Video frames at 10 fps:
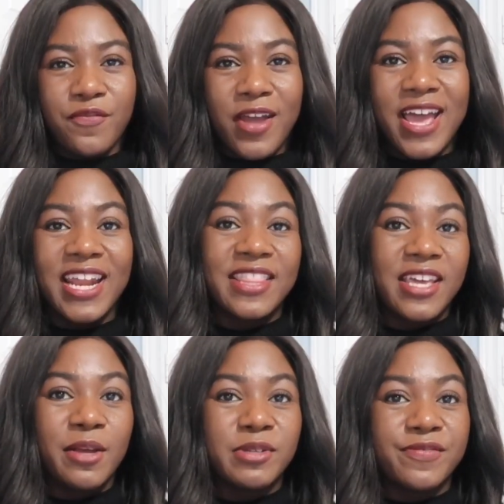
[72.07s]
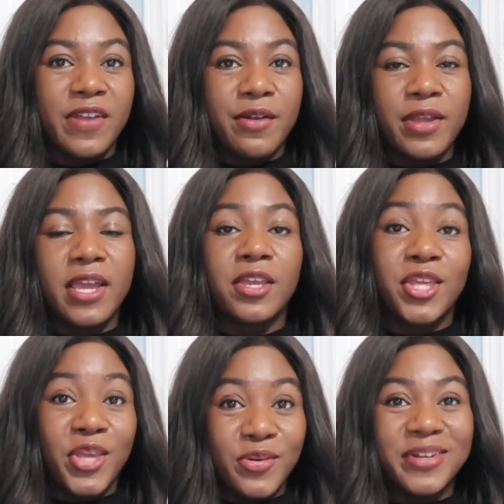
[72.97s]
front, and I thought it was very
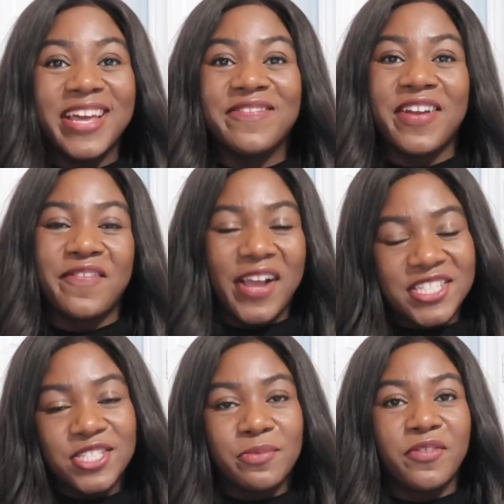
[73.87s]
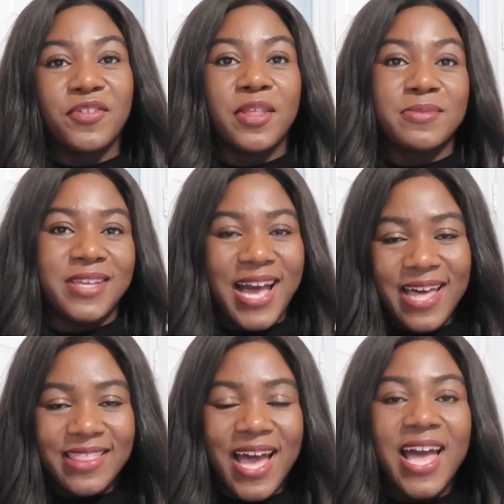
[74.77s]
cute and very fashionable for them to
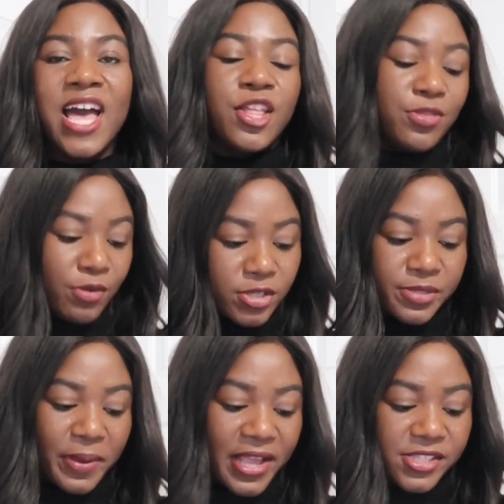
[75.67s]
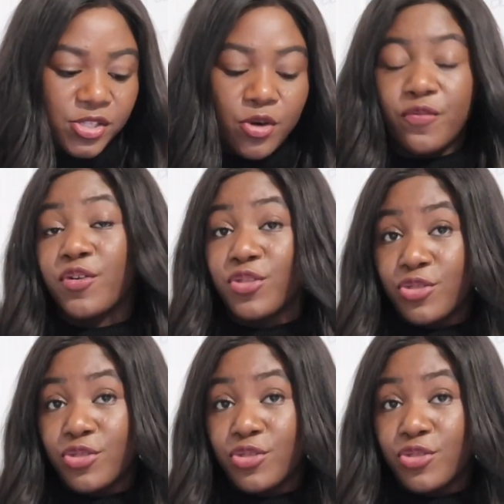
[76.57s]
add that. Those pants go for